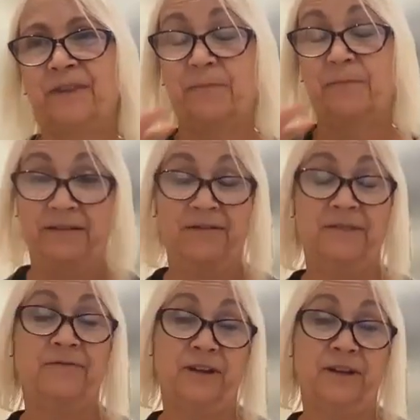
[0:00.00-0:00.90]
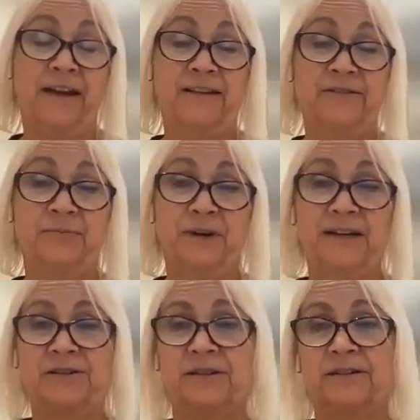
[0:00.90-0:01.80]
the benefit for the cancer
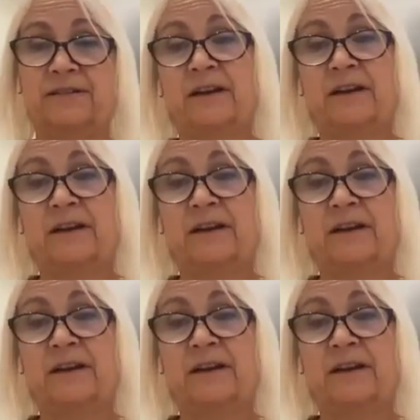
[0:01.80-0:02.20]
patients,